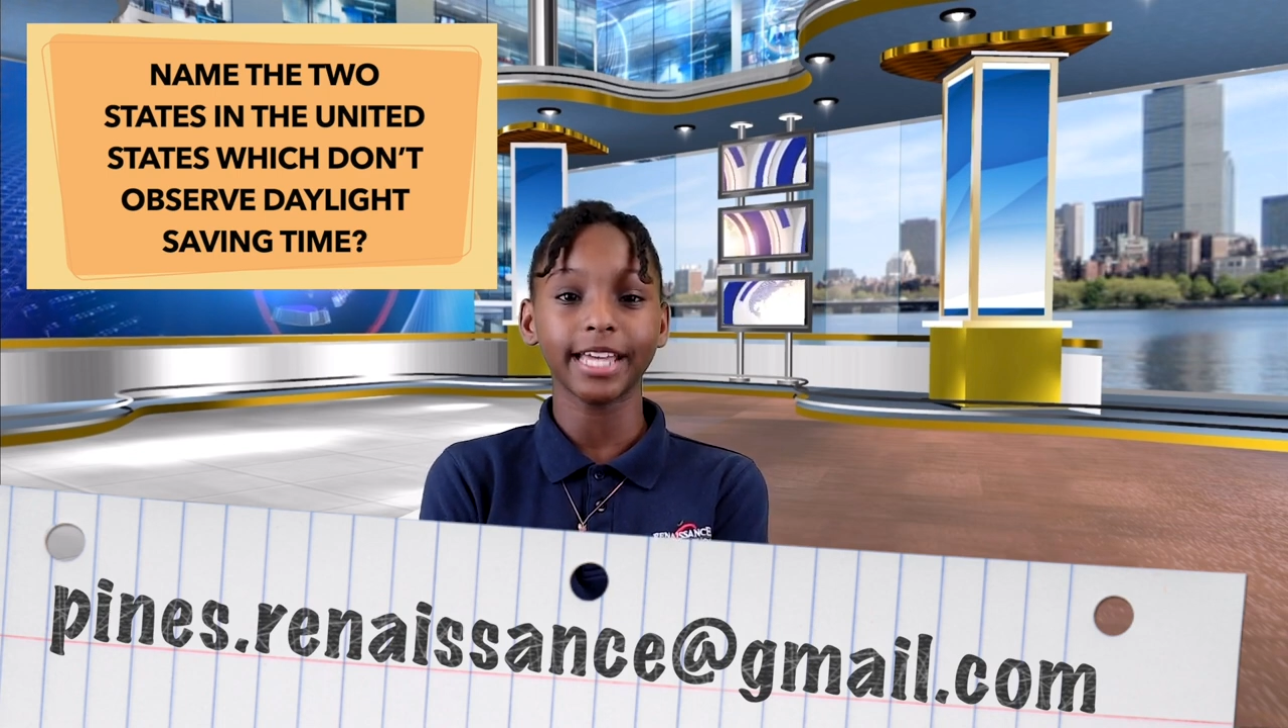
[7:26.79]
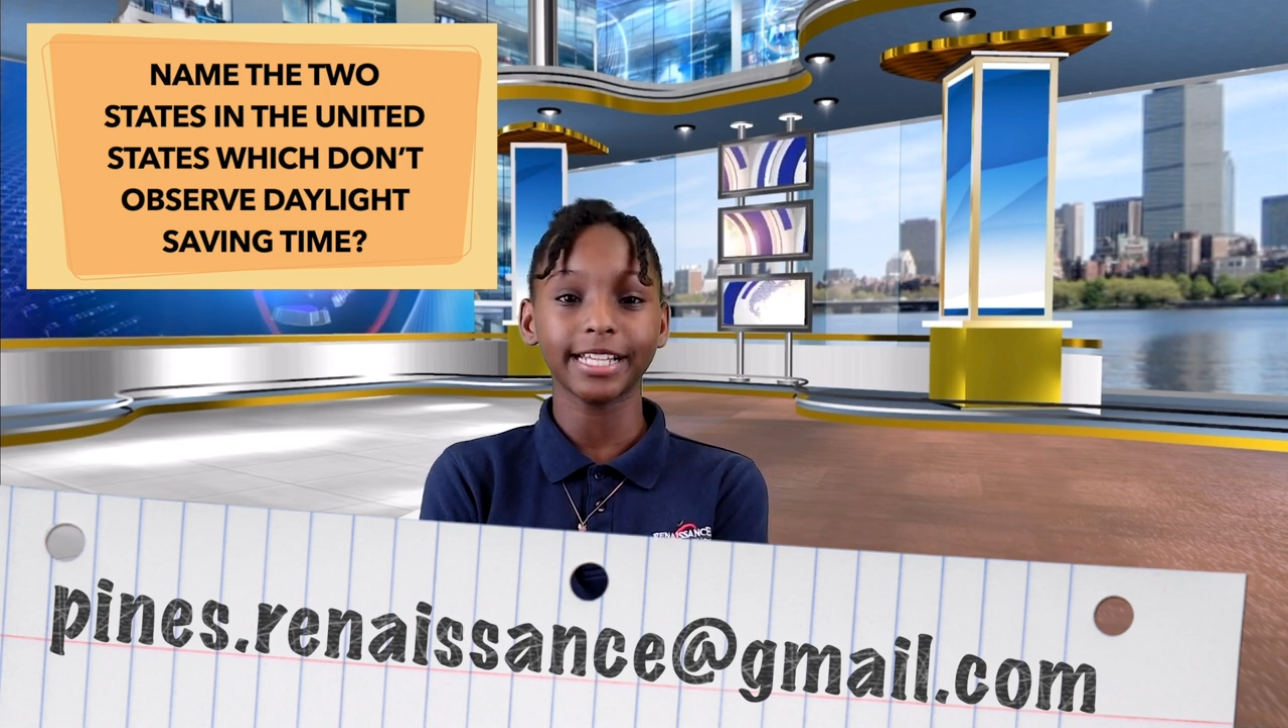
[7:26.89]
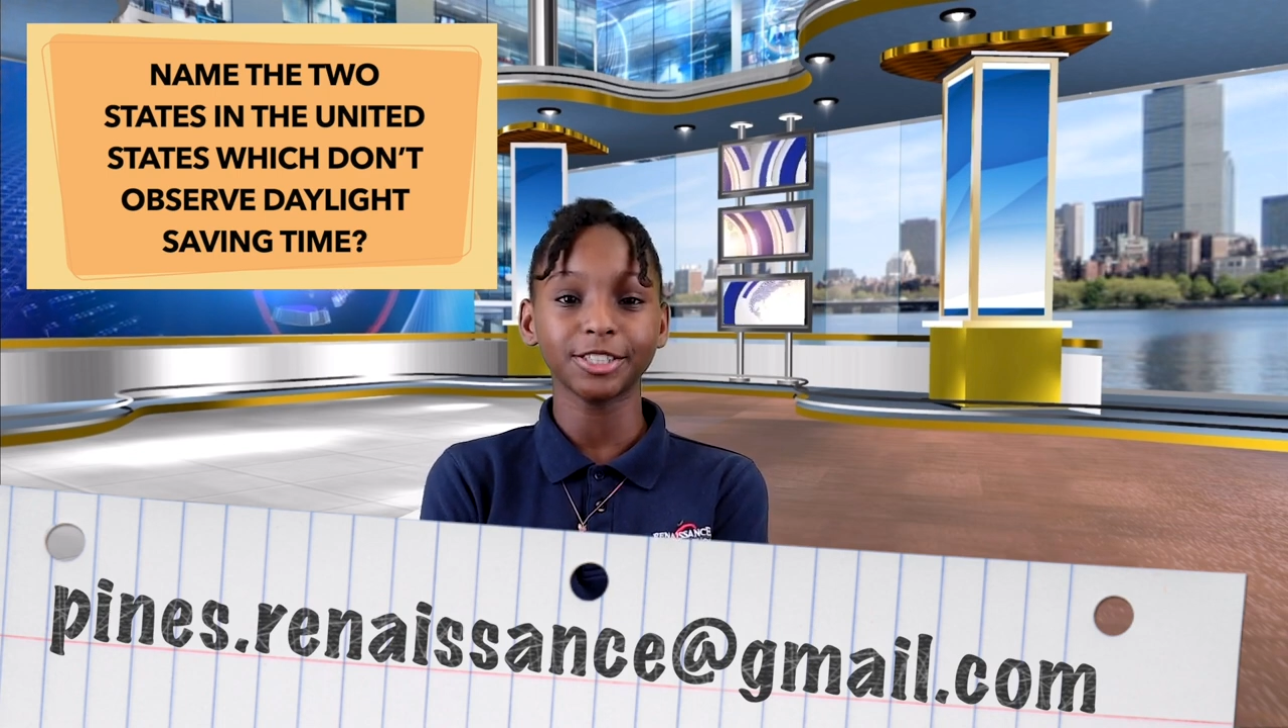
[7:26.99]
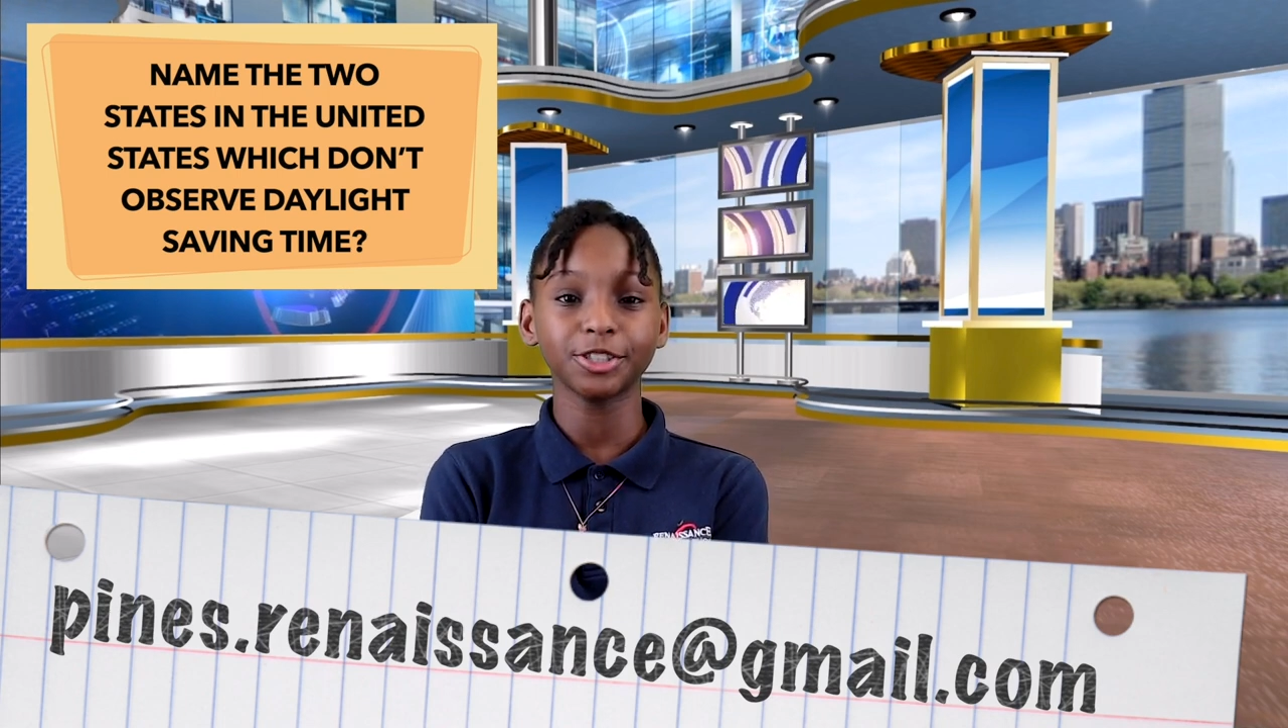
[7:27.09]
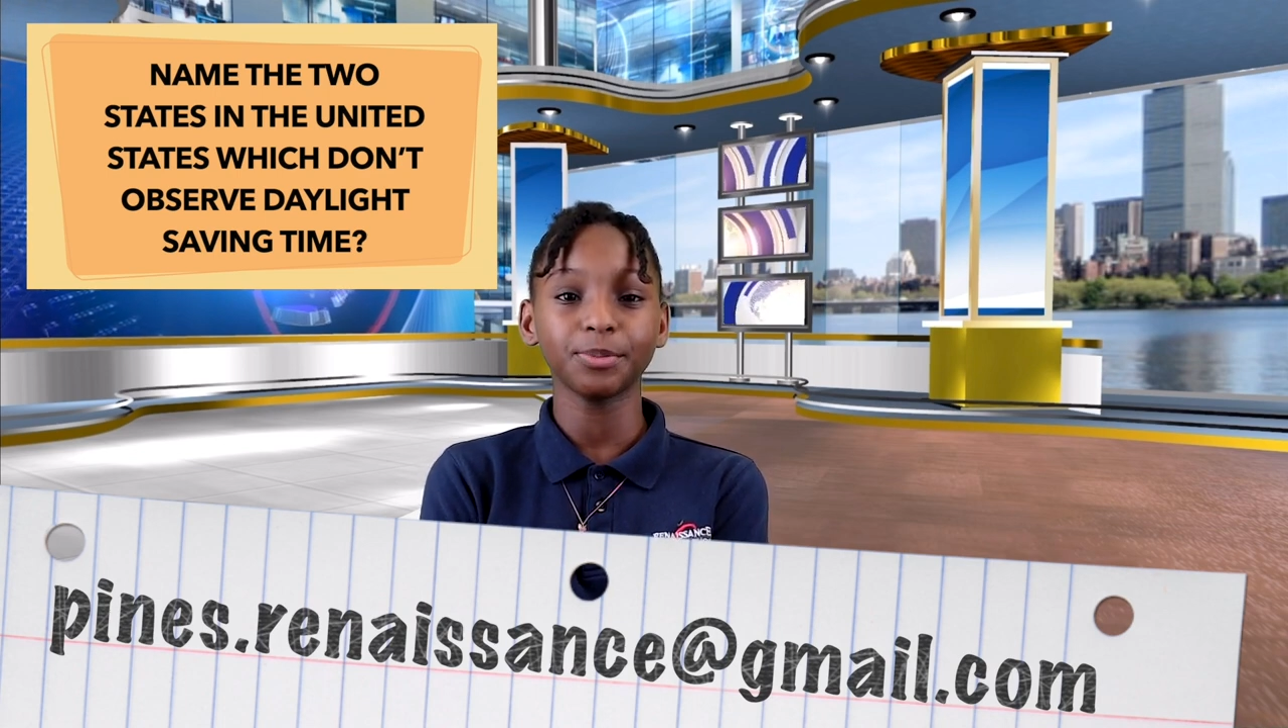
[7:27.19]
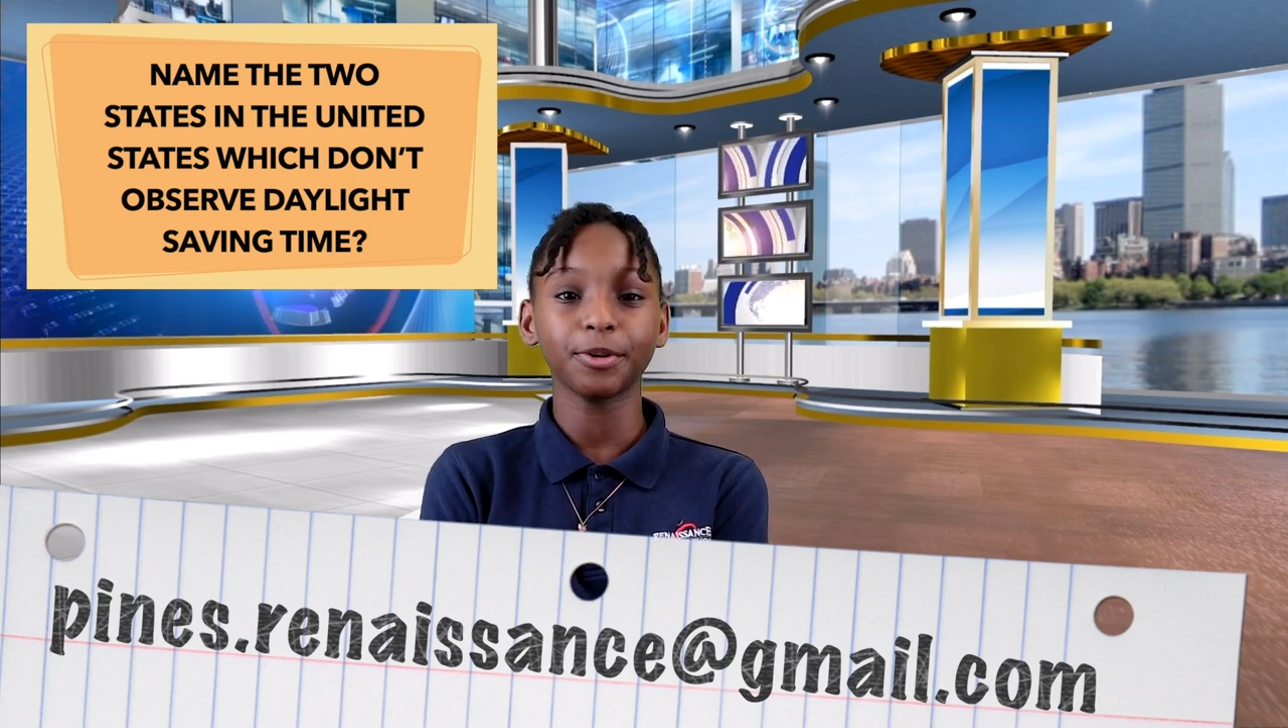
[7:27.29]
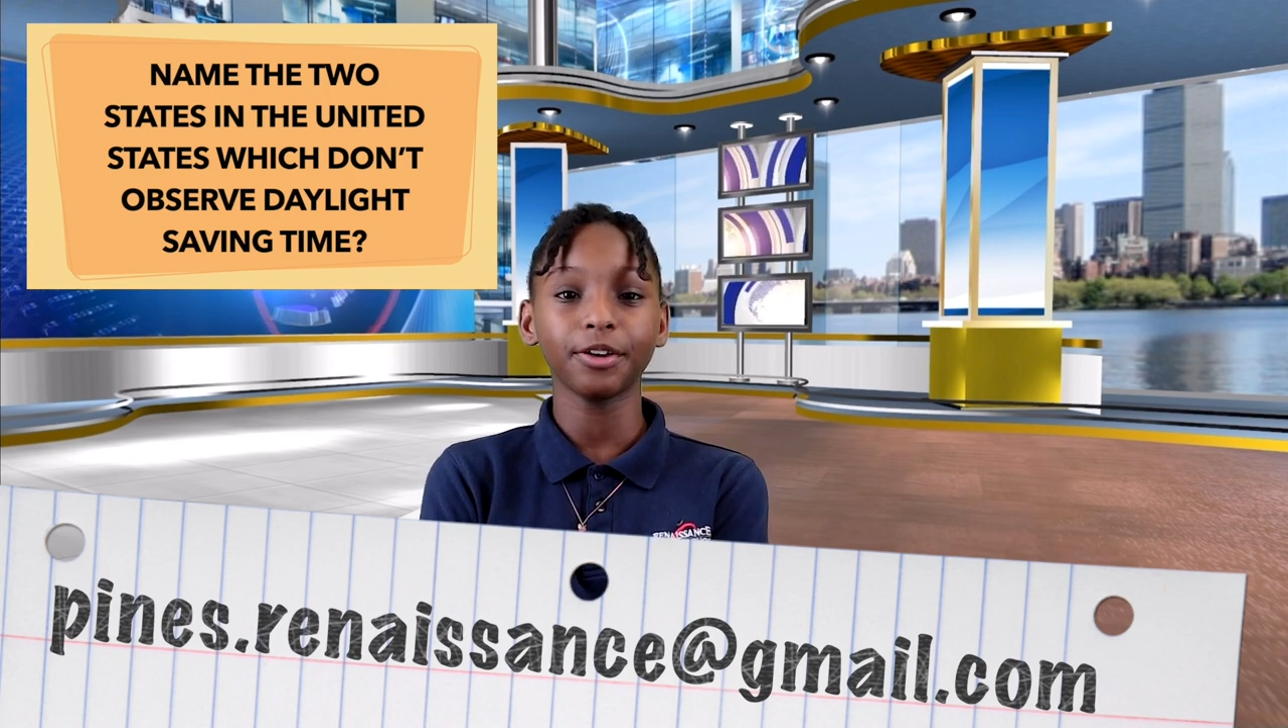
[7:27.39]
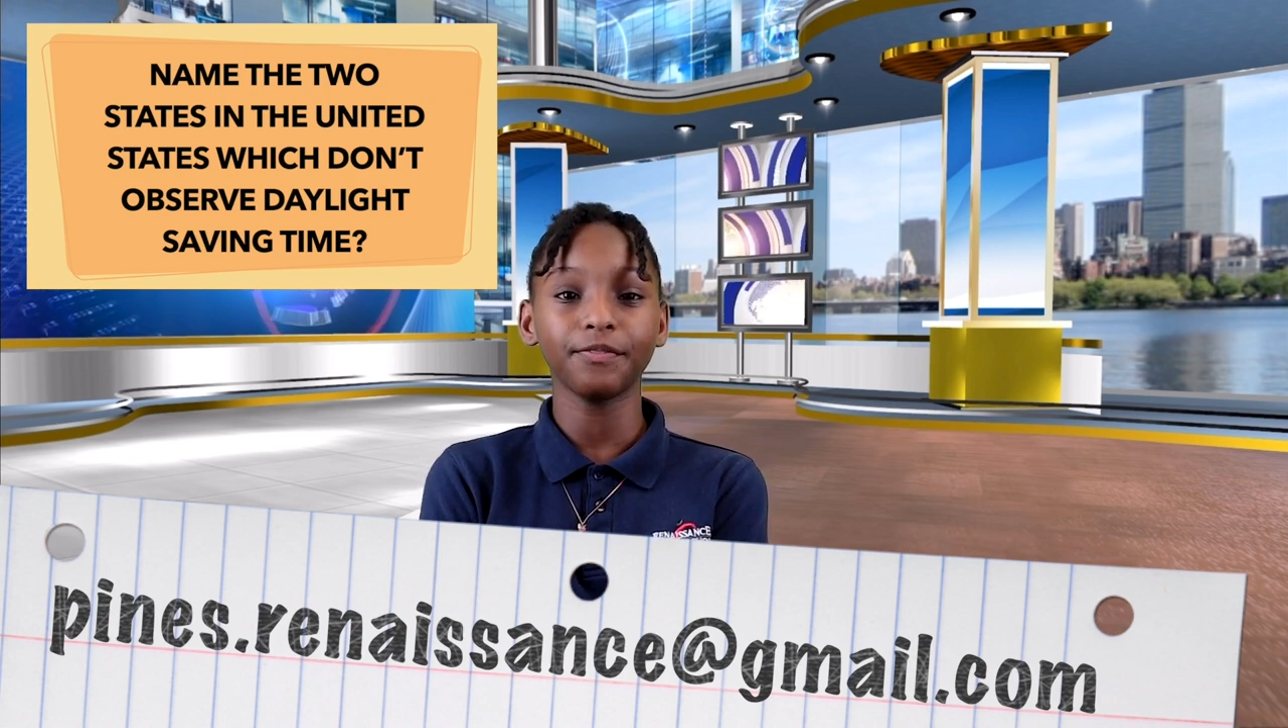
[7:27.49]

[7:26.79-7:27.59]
answer to be